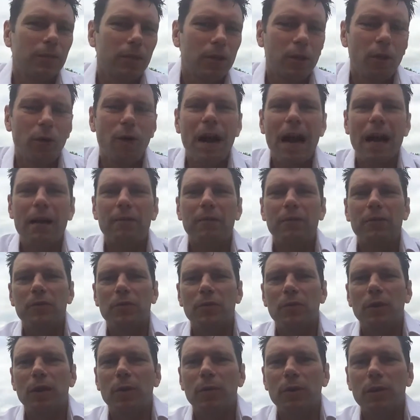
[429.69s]
craft,
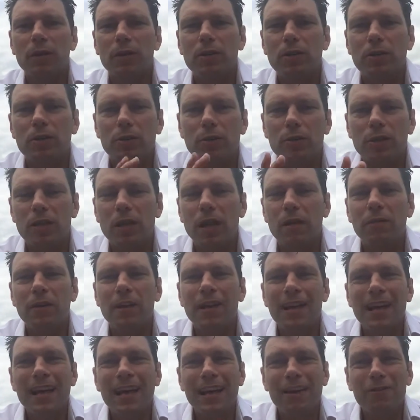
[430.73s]
or I wanted to do stuff.
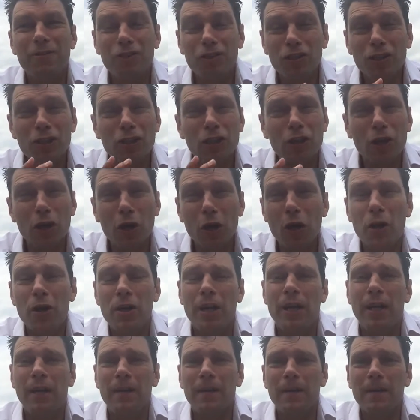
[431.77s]
It's just
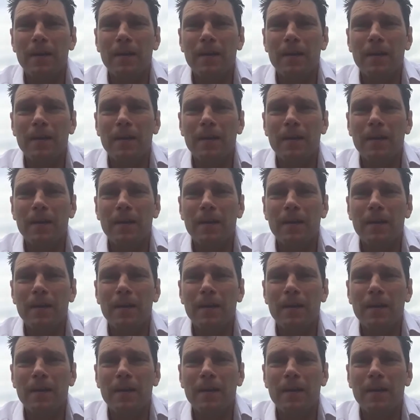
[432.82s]
learning.